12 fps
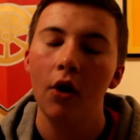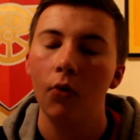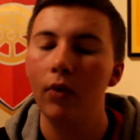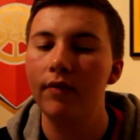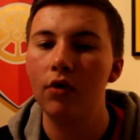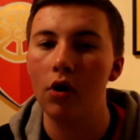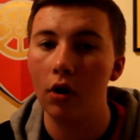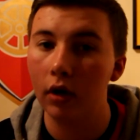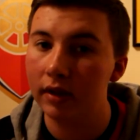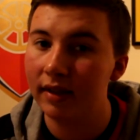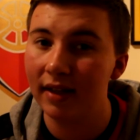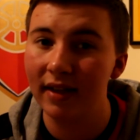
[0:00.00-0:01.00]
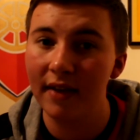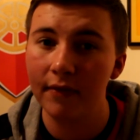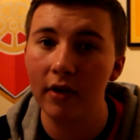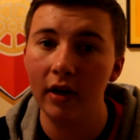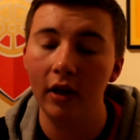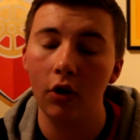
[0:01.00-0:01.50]
We've got a
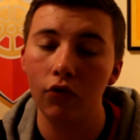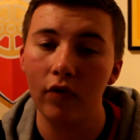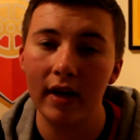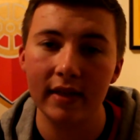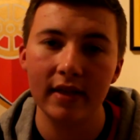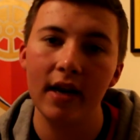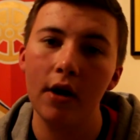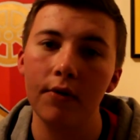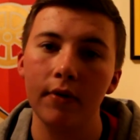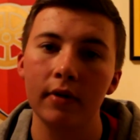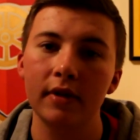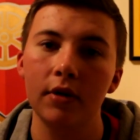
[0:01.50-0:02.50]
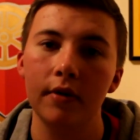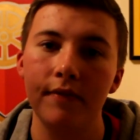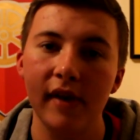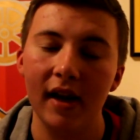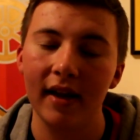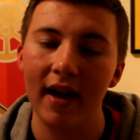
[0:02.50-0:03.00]
significantly long rest now until the
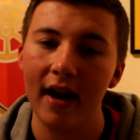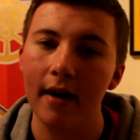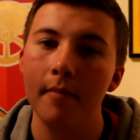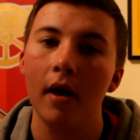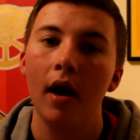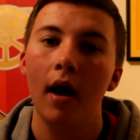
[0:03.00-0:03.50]
Villa game,